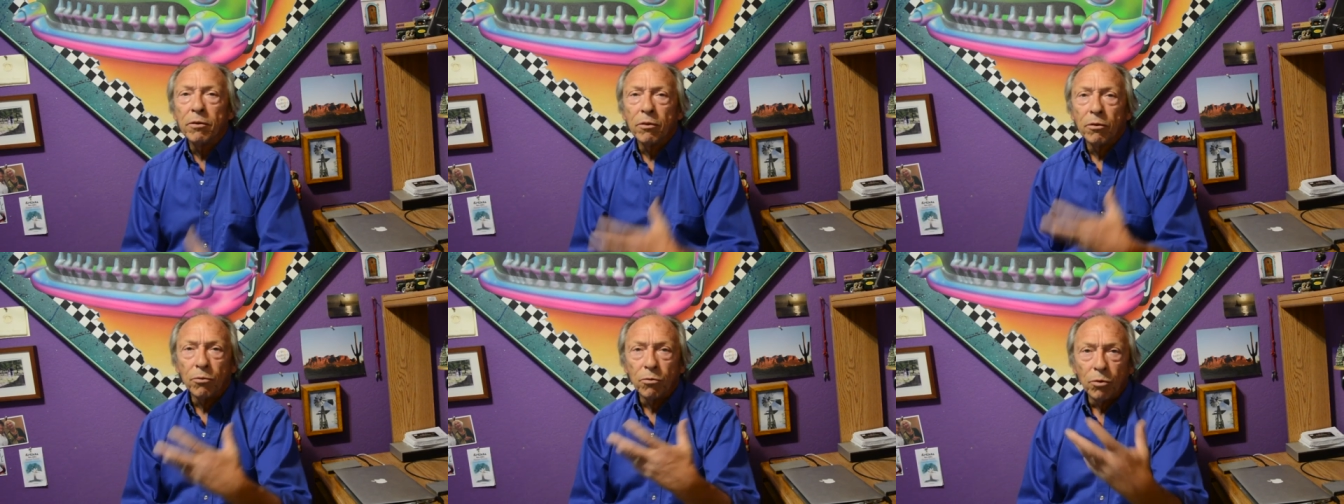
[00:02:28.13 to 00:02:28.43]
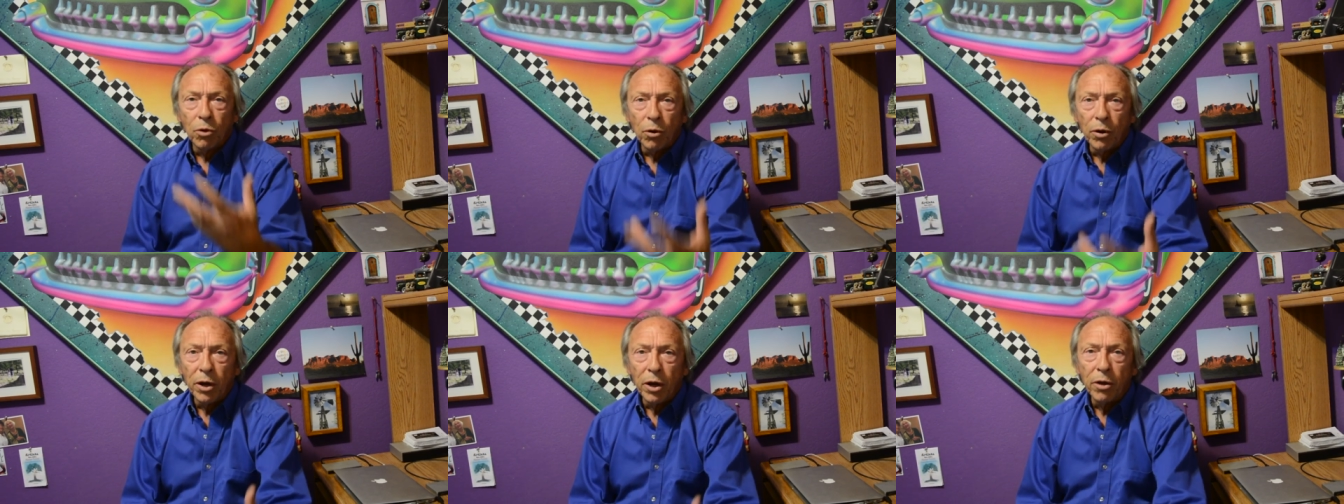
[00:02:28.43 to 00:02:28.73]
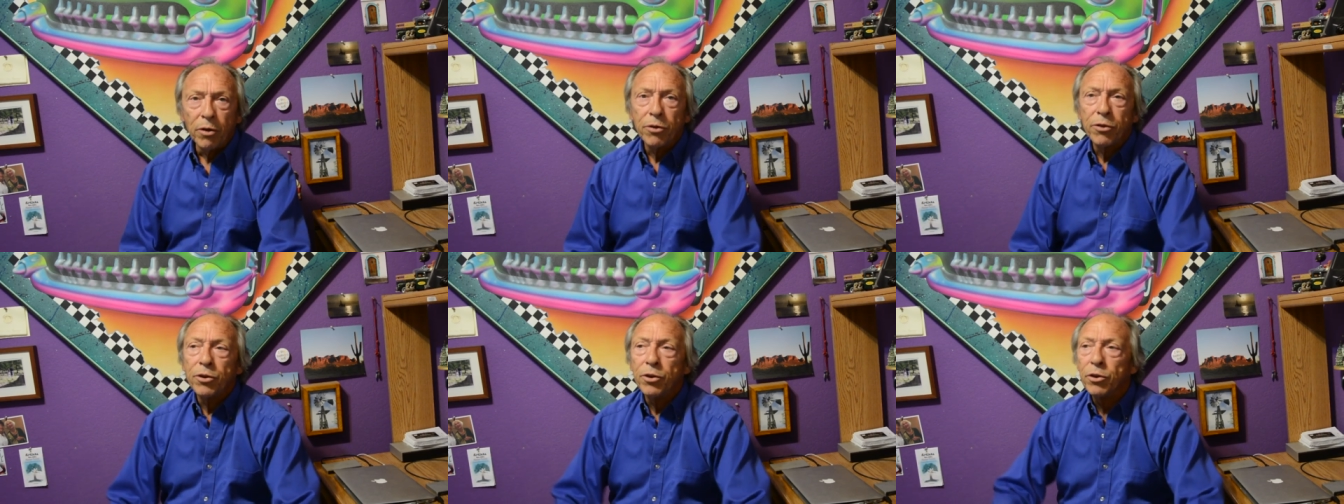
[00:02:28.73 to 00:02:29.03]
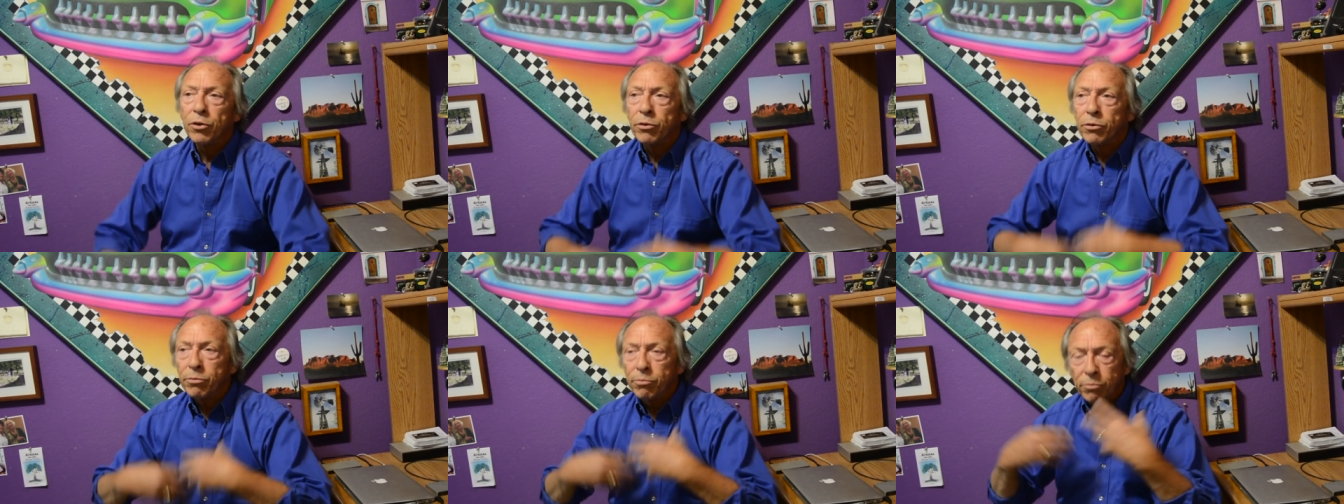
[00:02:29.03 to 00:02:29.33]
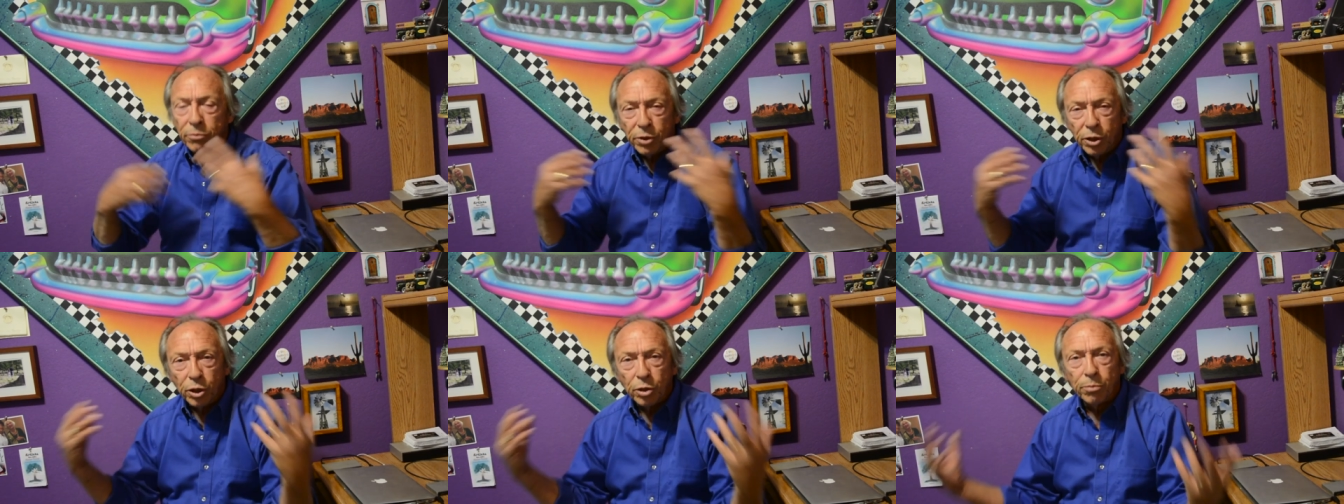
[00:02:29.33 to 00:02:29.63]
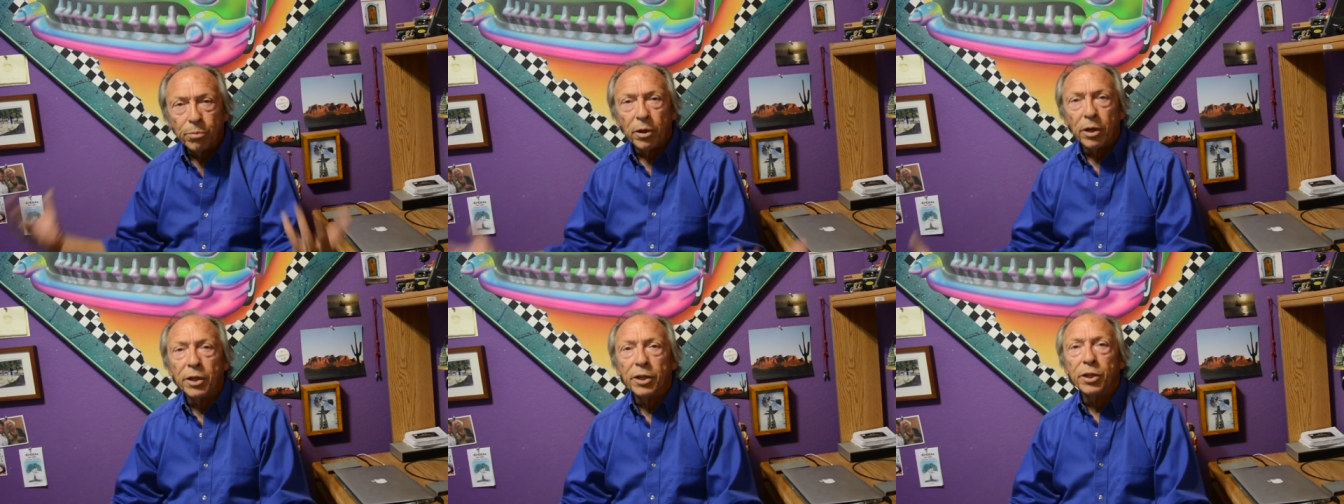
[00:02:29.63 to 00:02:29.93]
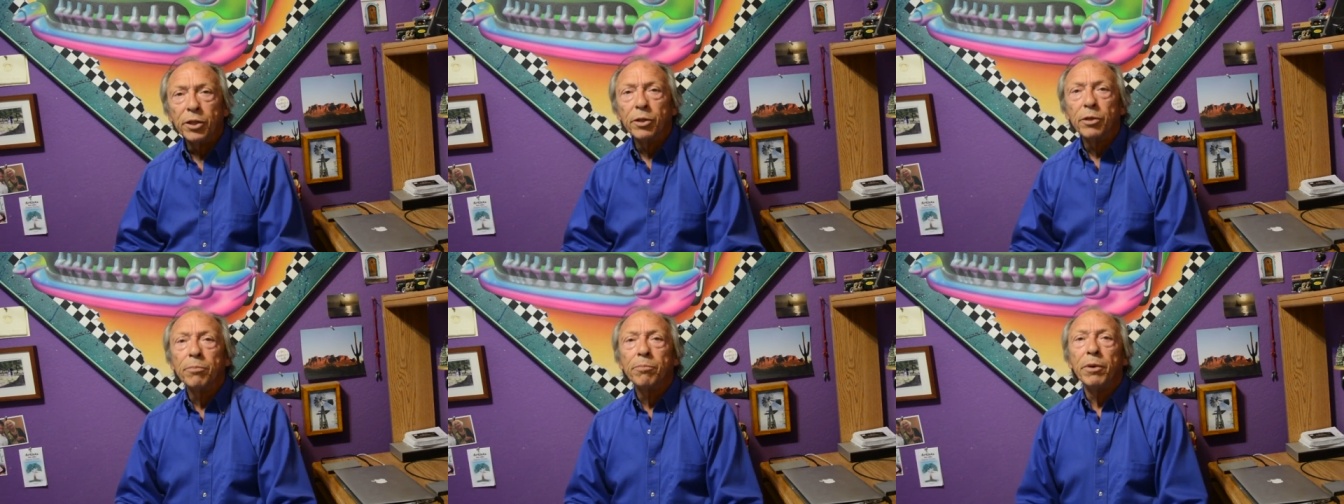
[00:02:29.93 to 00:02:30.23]
grow healthier, year by
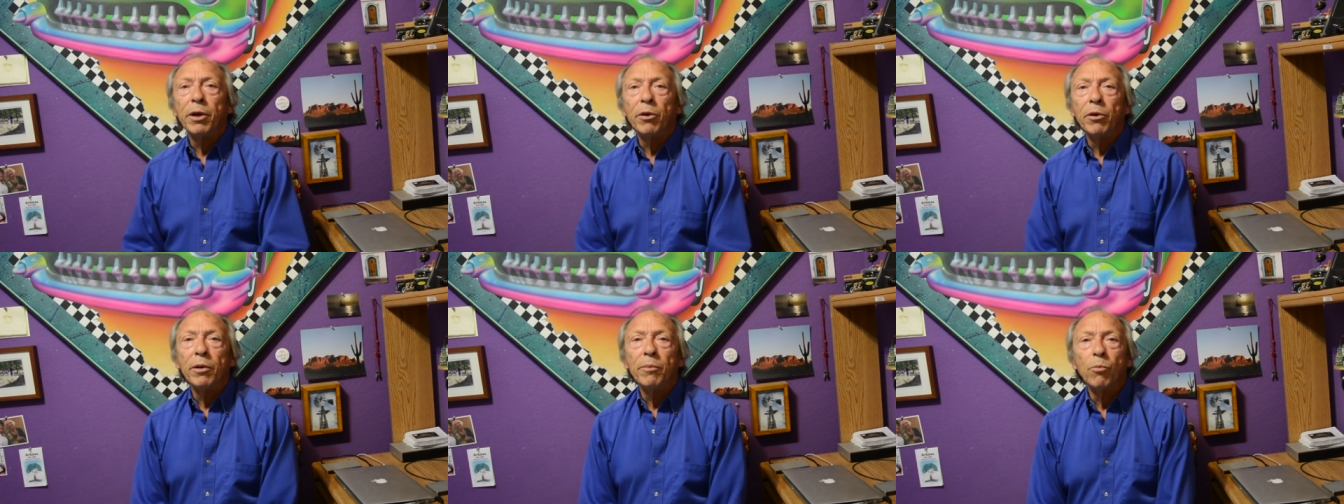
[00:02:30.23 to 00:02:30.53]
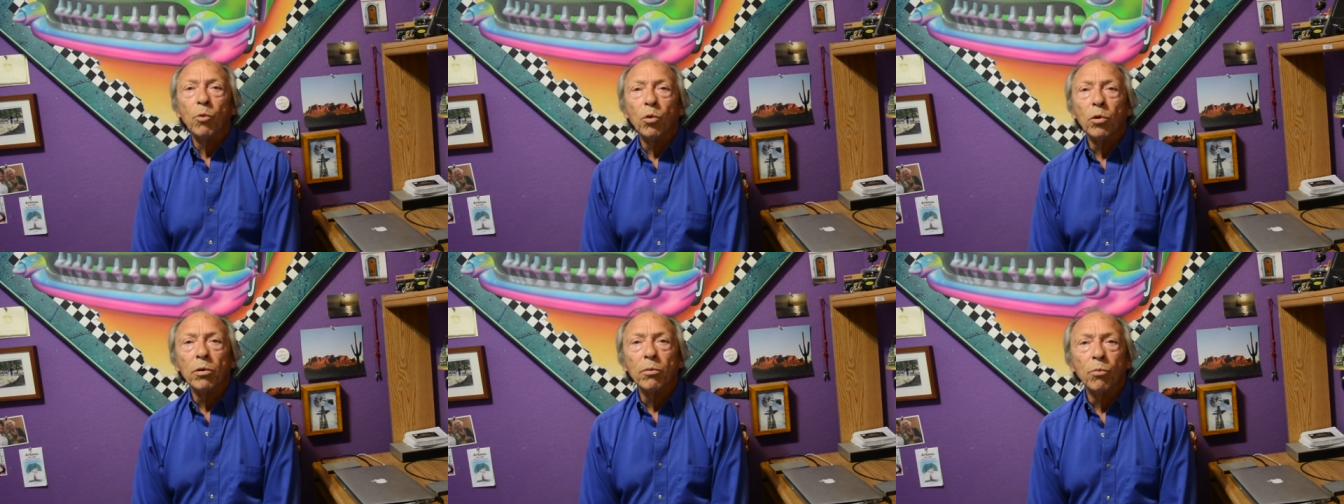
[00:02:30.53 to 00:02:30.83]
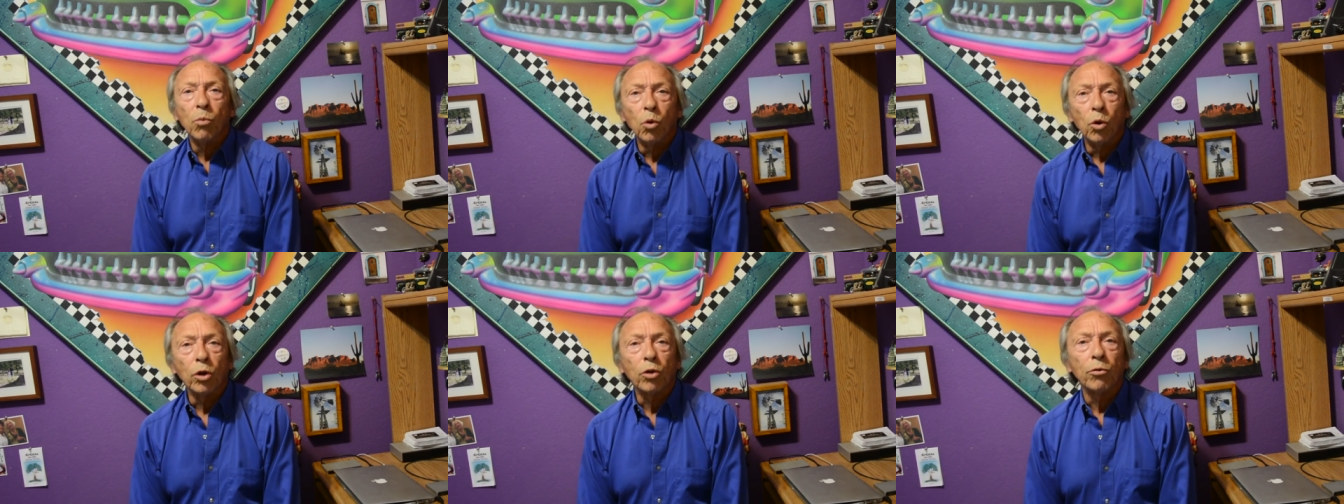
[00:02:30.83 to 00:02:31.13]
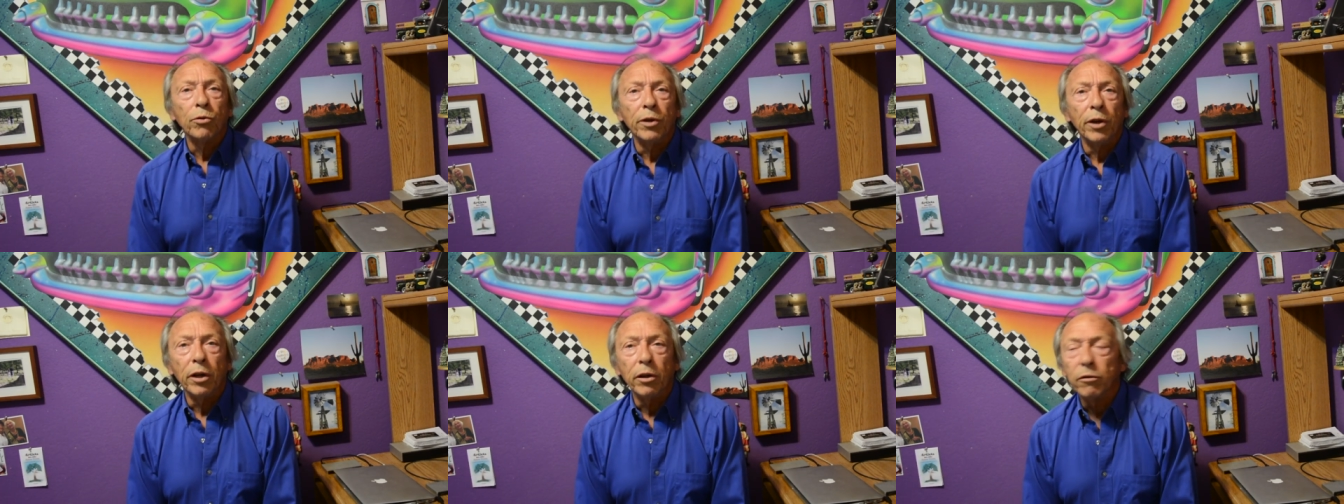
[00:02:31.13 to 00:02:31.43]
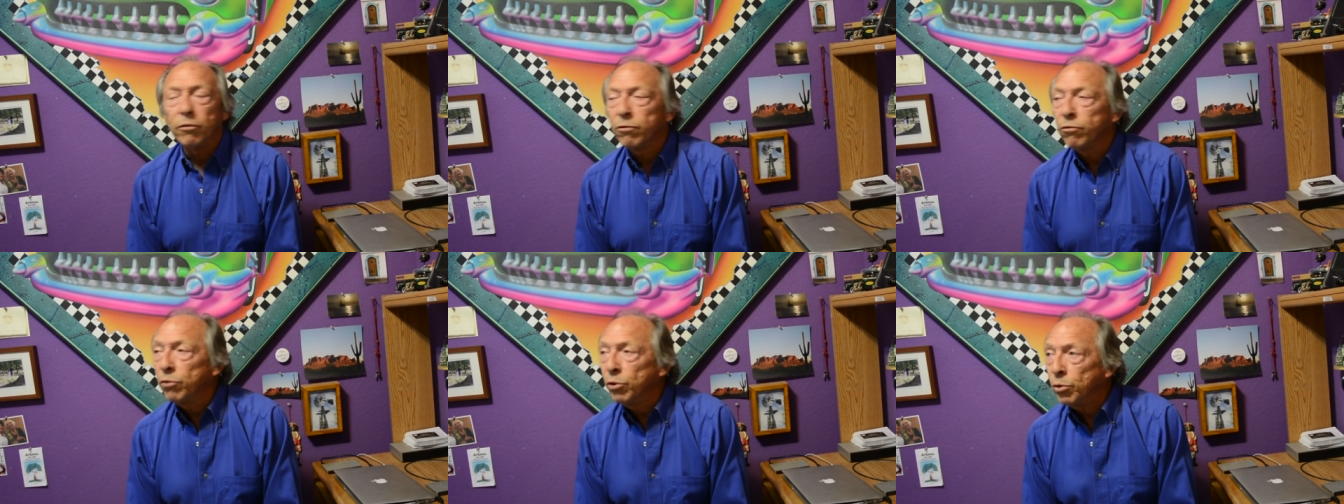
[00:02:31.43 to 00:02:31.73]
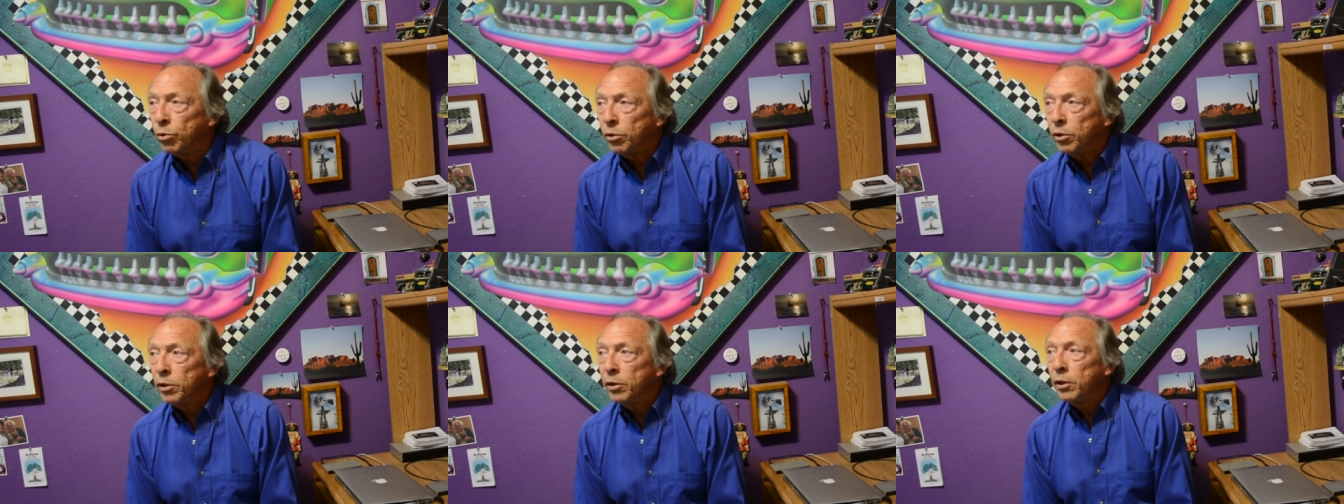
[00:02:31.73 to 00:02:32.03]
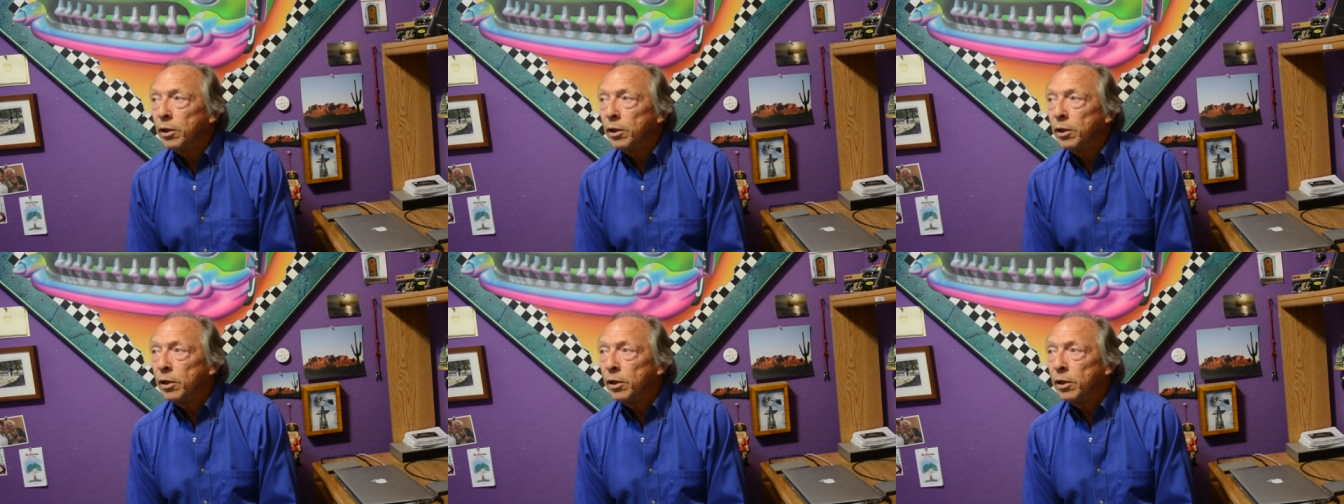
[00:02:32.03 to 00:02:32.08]
year, bury more and more creative fruit.